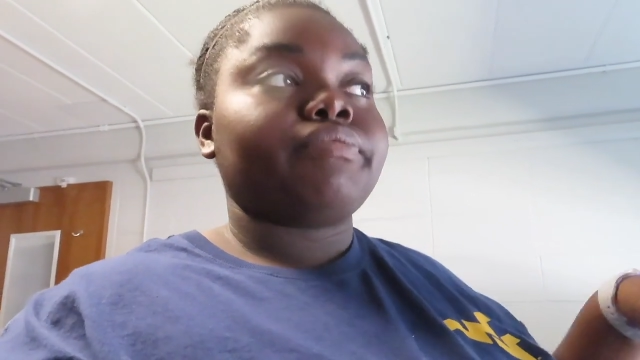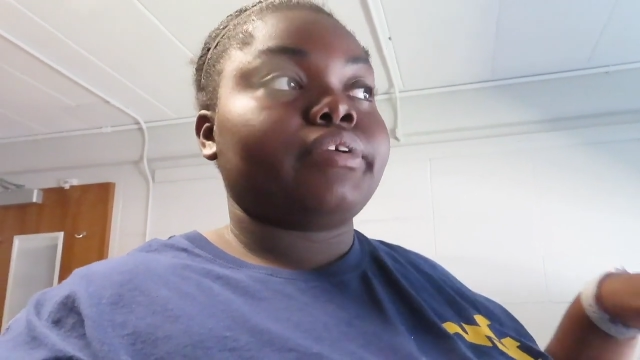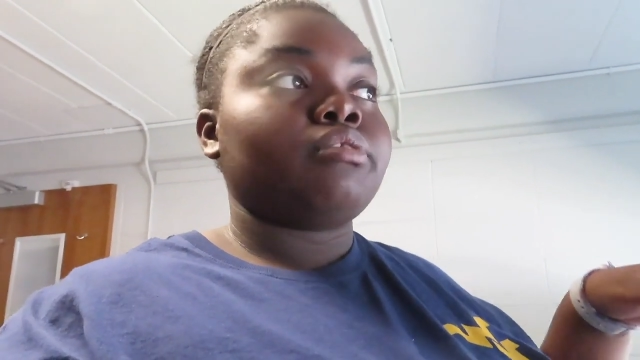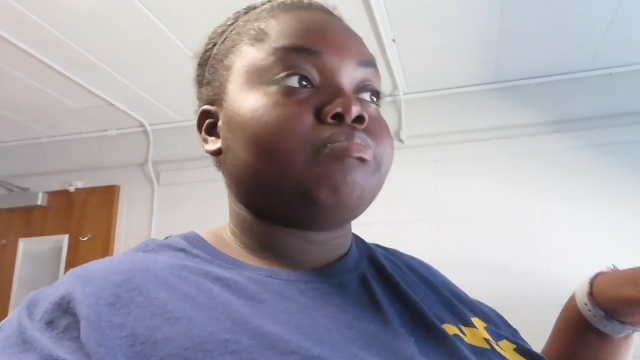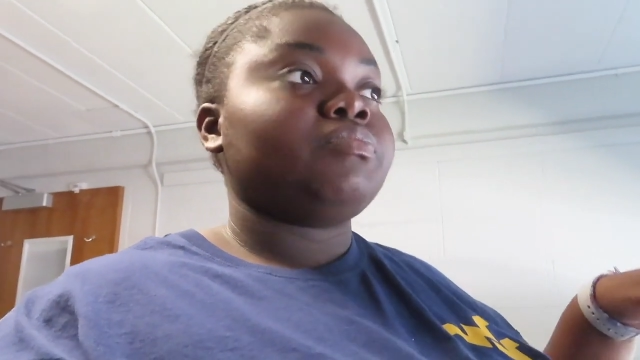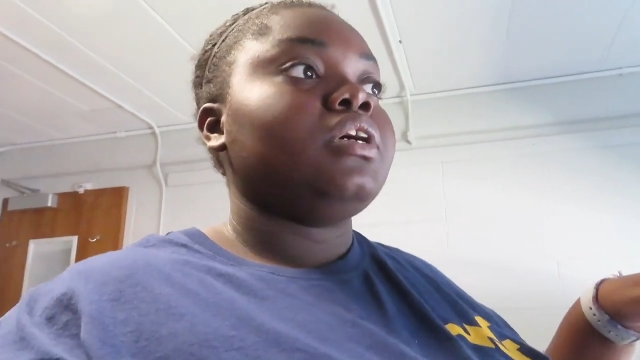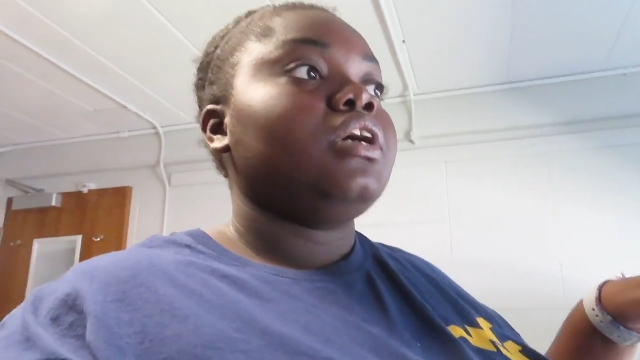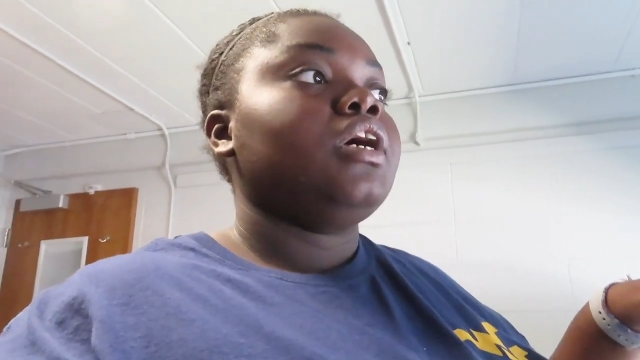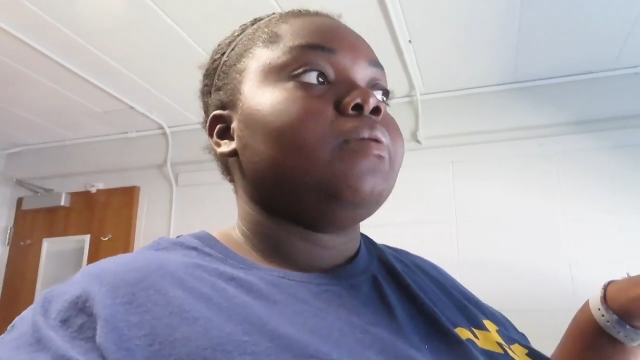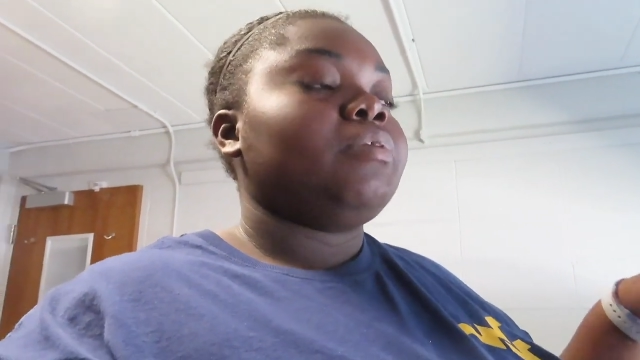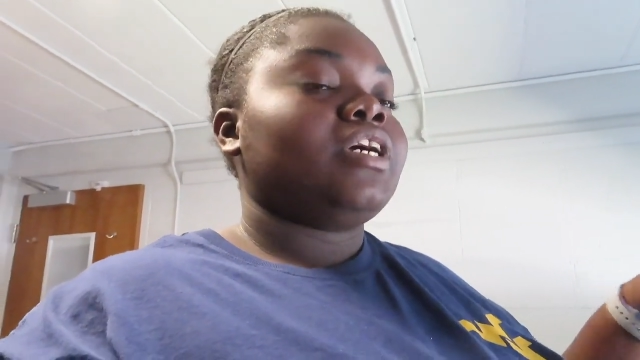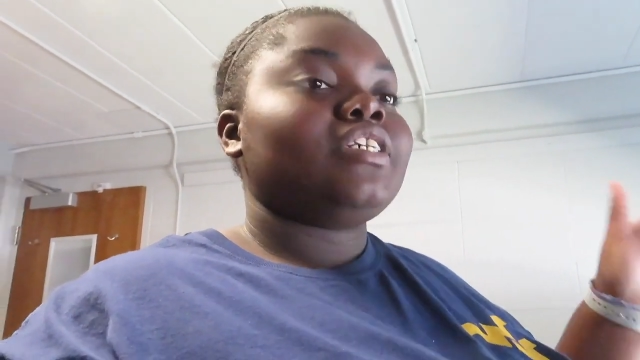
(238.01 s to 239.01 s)
room
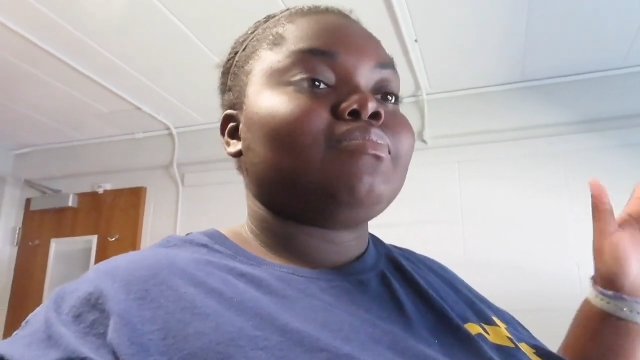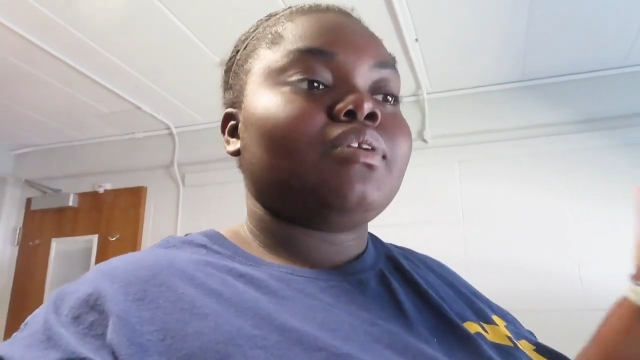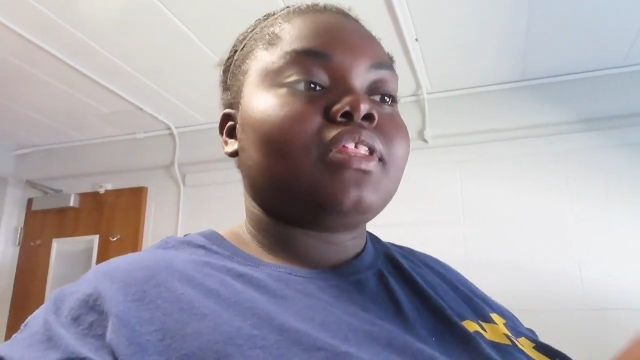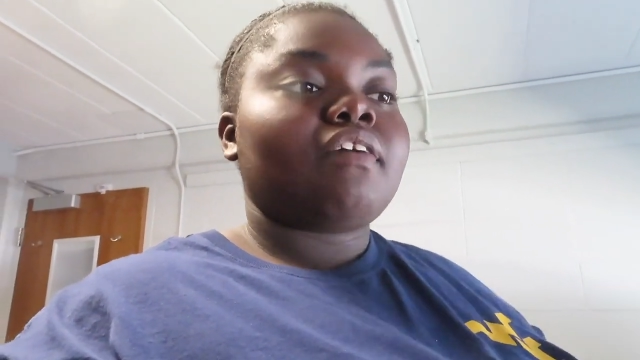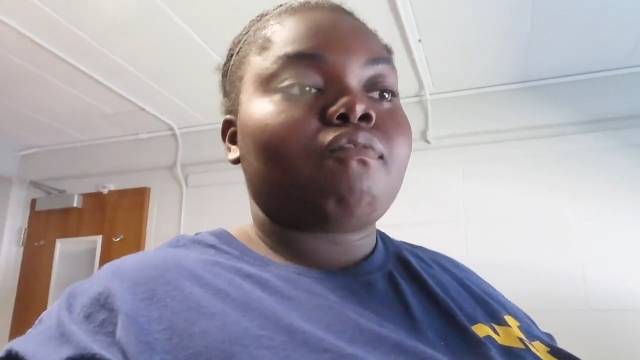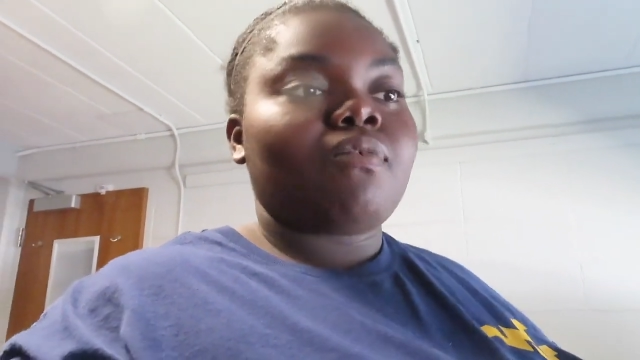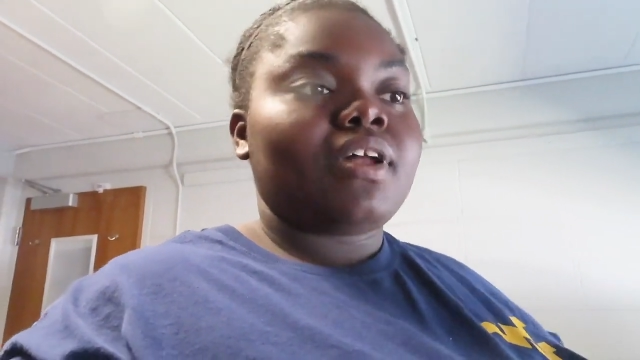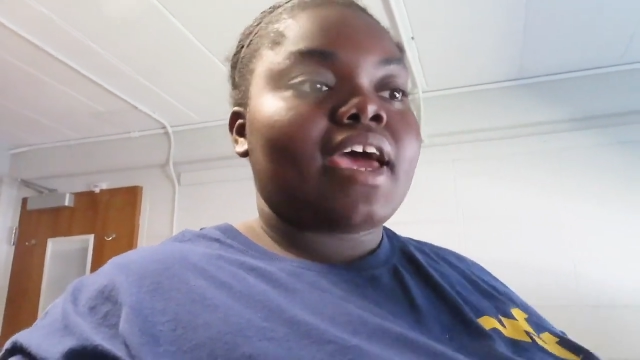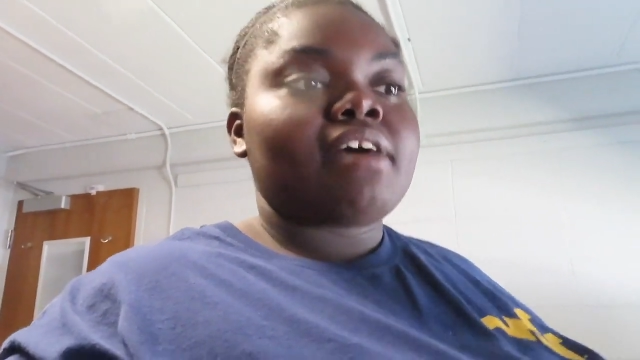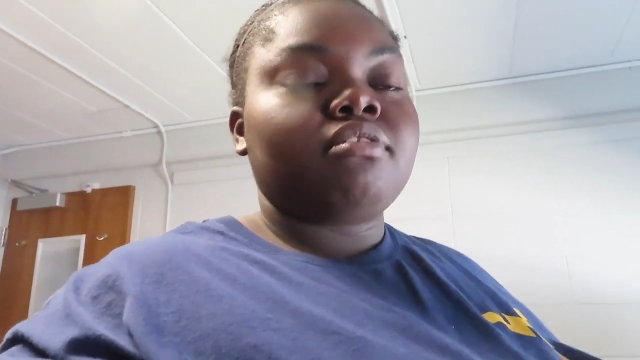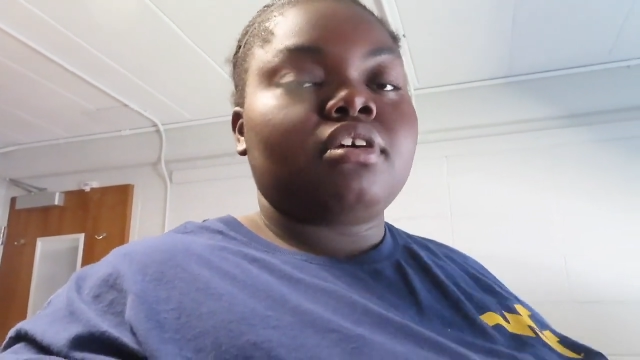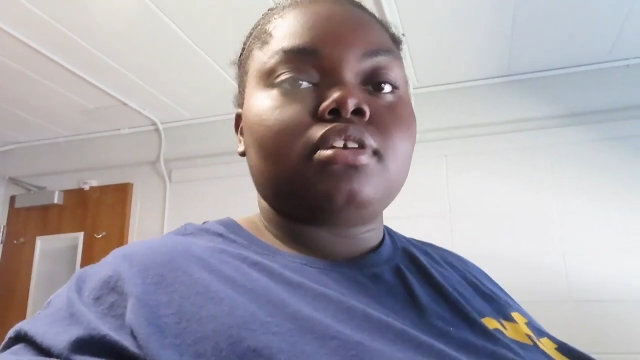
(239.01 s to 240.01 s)
because we only have one
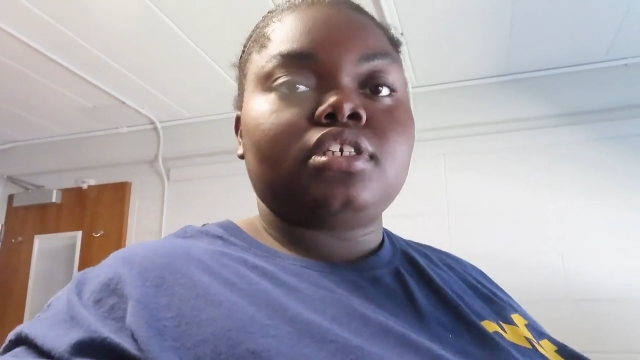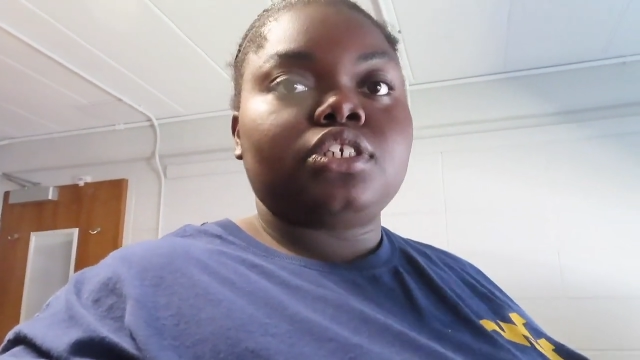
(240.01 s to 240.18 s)
outlet on